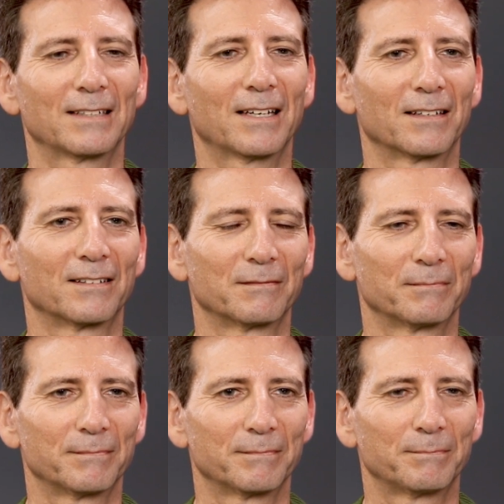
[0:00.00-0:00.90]
Yeah.
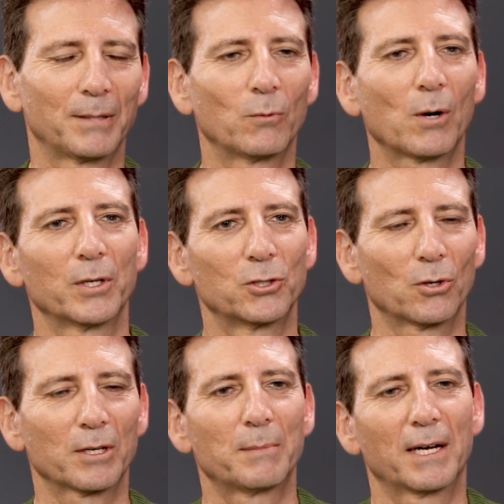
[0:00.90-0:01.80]
But what we're
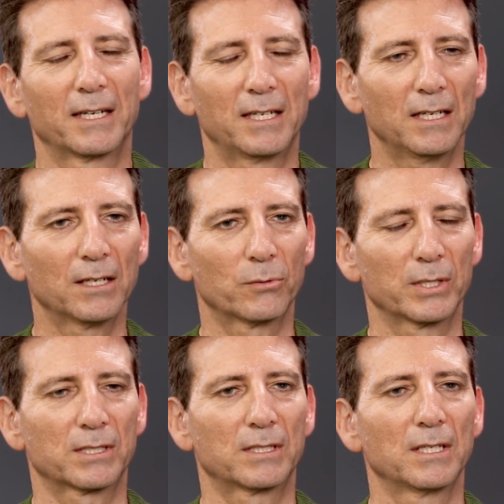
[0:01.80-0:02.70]
talking about here
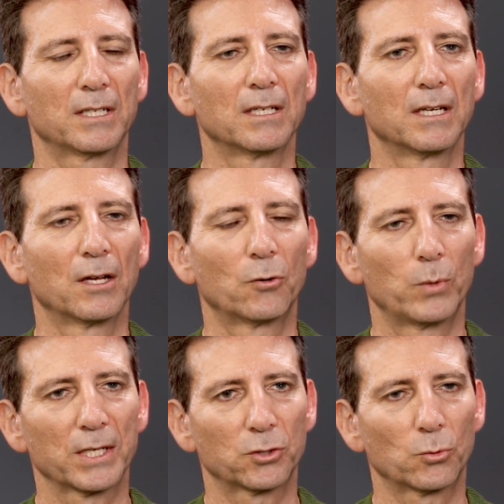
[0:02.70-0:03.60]
is the
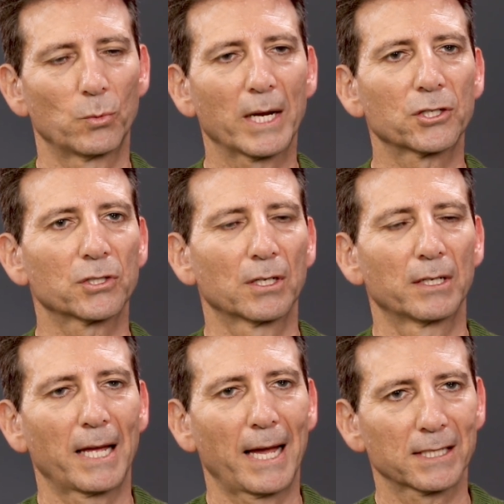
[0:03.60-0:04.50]

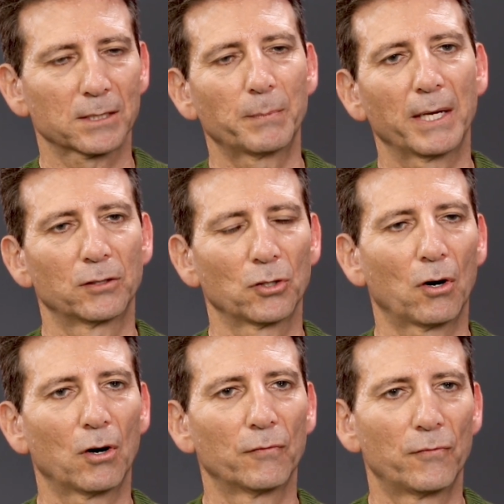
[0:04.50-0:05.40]
resurrection aspect
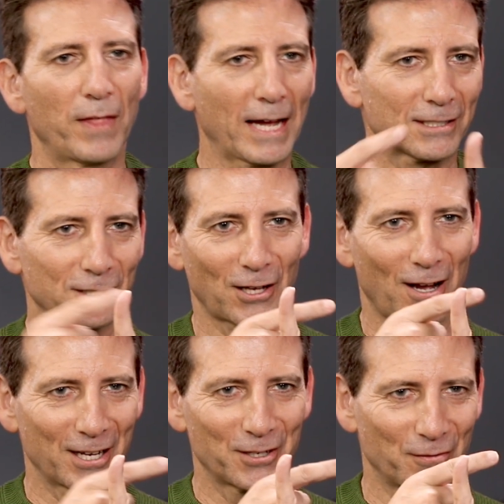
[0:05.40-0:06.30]
of that
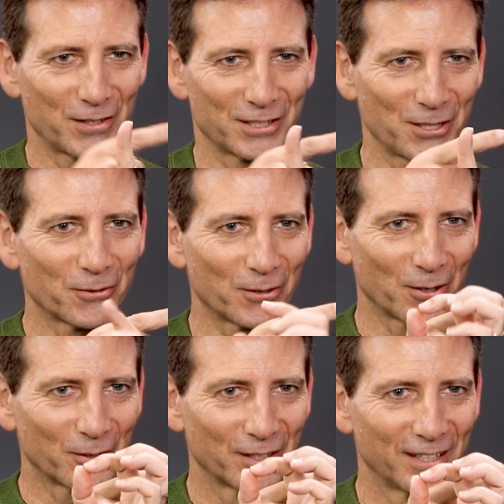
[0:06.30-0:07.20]
side of the
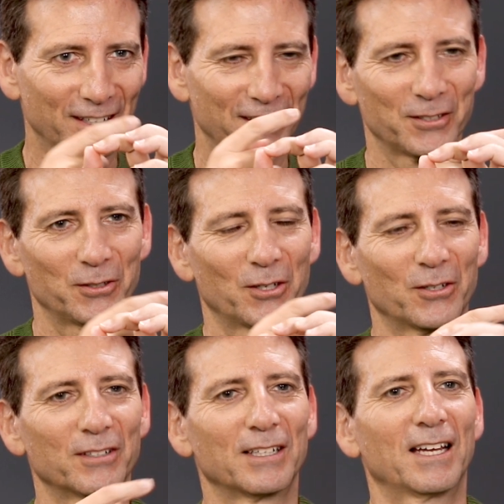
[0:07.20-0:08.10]
zero, you
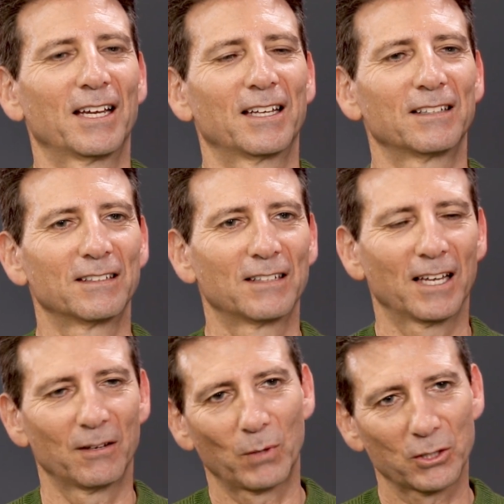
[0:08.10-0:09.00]
know, and
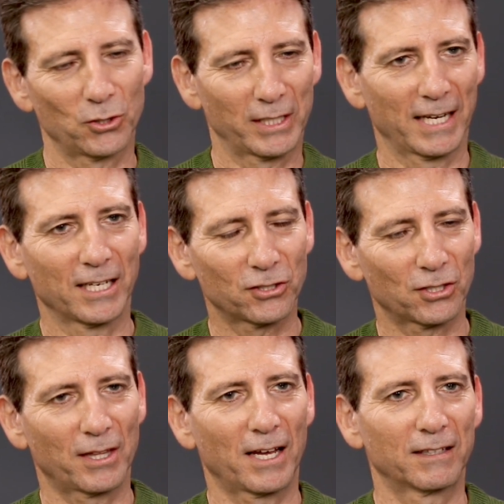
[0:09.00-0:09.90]
once you get
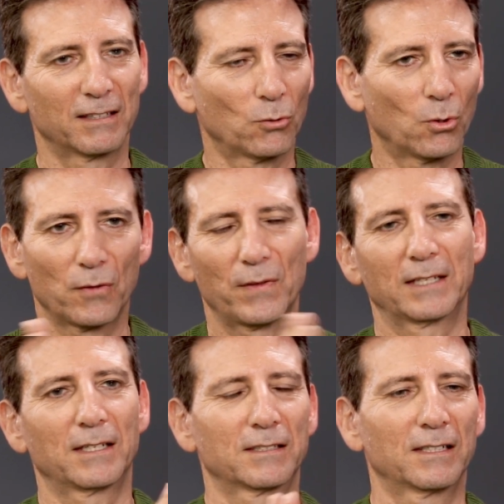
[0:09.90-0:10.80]
into that, all of
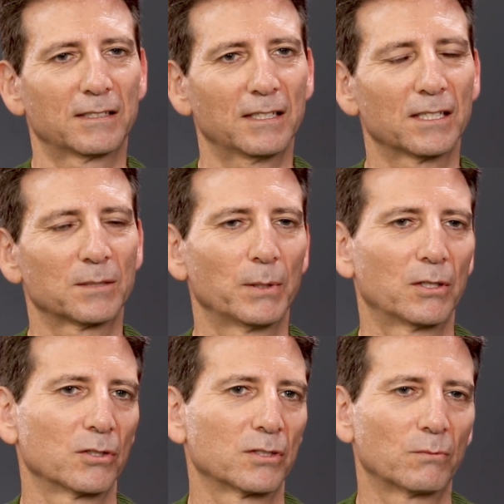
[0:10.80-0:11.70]
that doesn't exist,
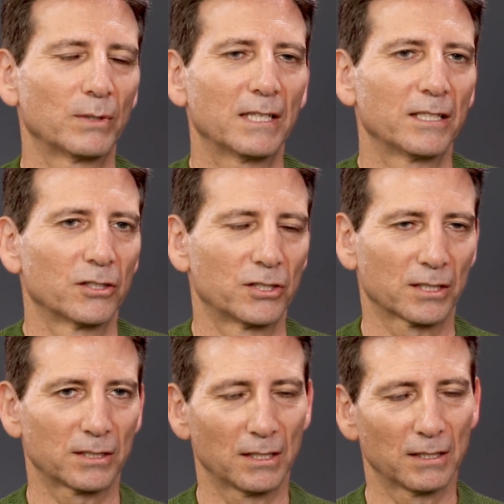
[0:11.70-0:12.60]
because really you're
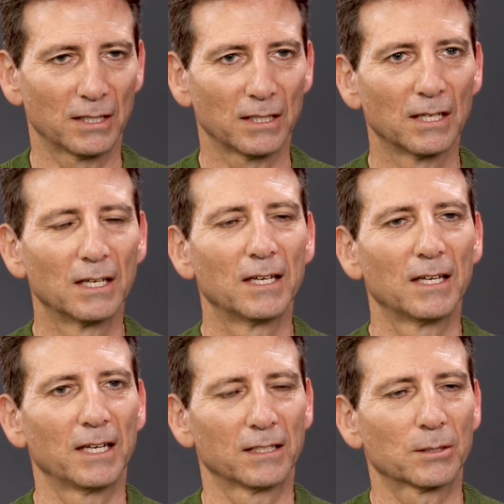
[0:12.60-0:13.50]
just in the
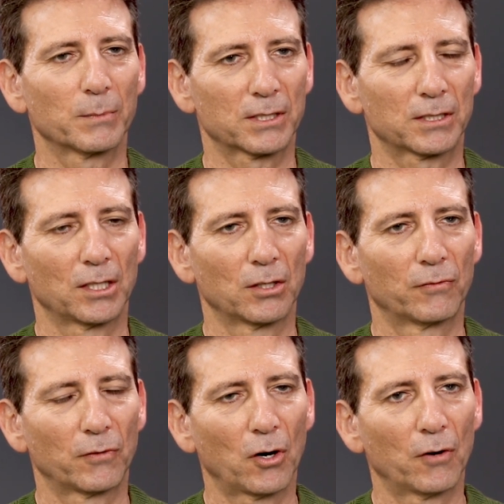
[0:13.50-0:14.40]
intimacy
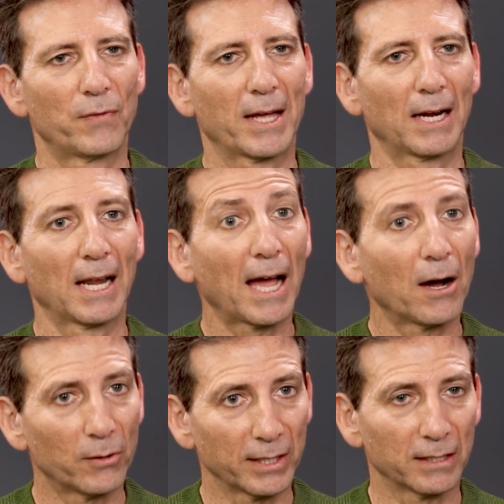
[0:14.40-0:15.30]
of that
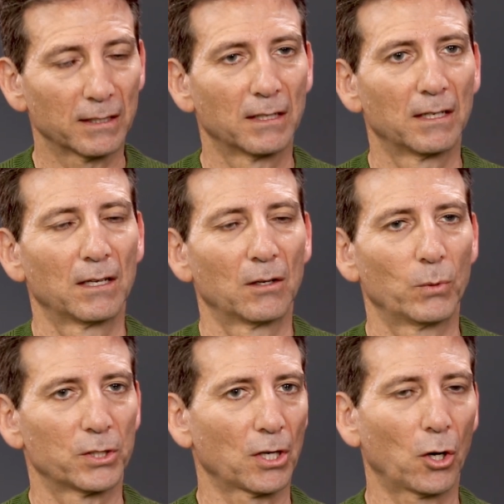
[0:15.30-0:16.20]
allowing,
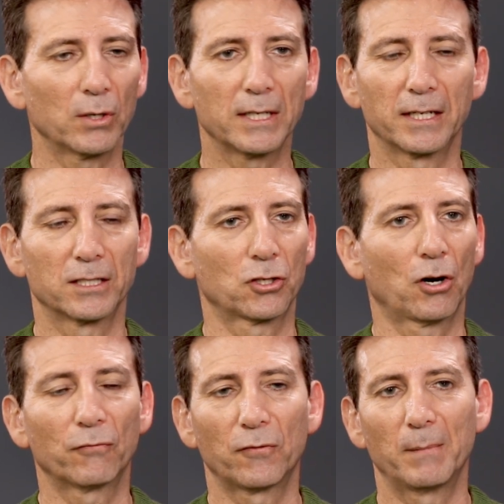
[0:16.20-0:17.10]
which only needs
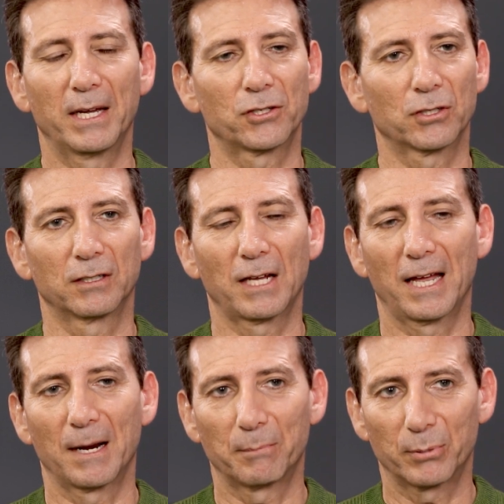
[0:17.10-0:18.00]
confirmation
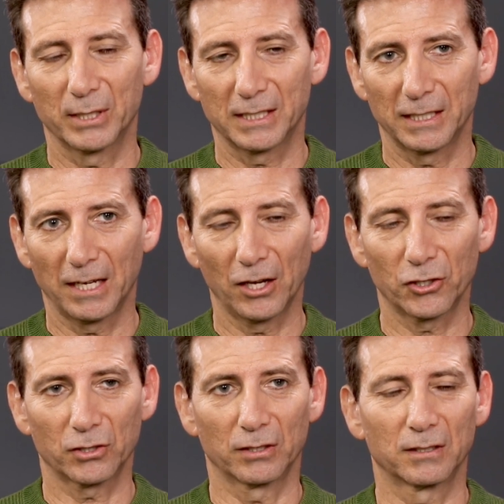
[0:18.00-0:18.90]
and
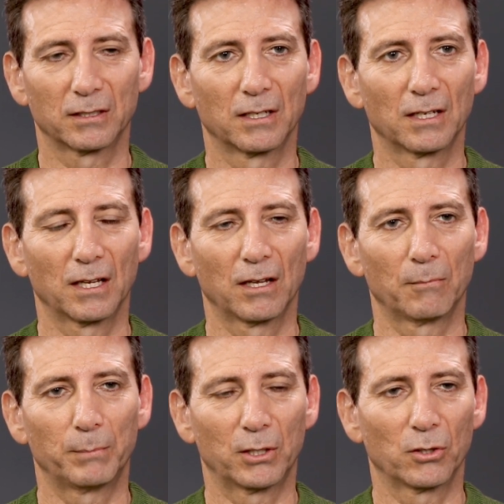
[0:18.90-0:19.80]
appreciation,
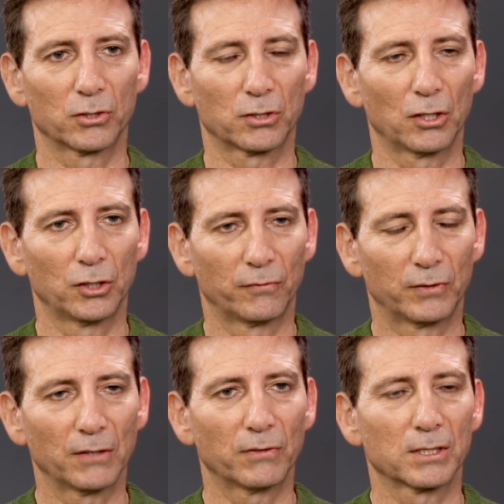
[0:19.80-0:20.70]
because you've
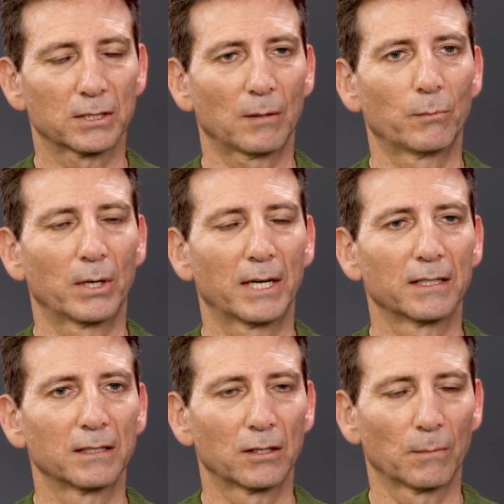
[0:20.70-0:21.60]
given
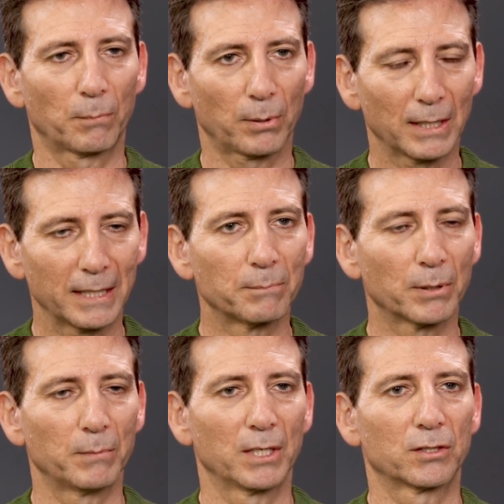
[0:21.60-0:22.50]
someone complete
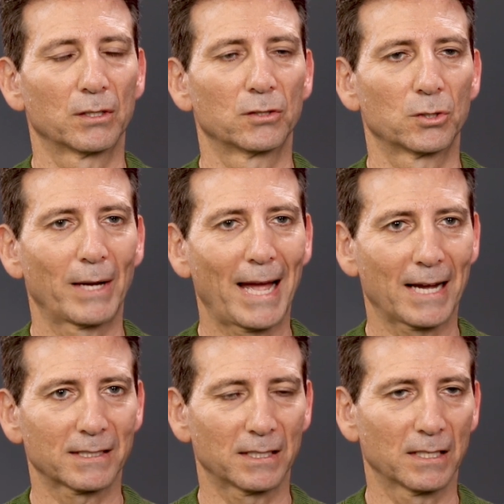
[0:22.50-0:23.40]
permission to
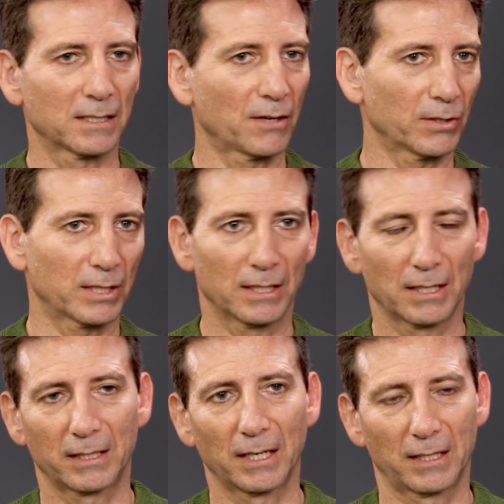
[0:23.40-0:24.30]
access everything
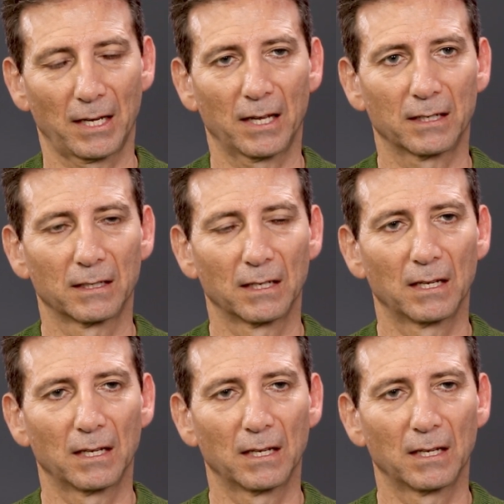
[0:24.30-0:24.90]
that they can.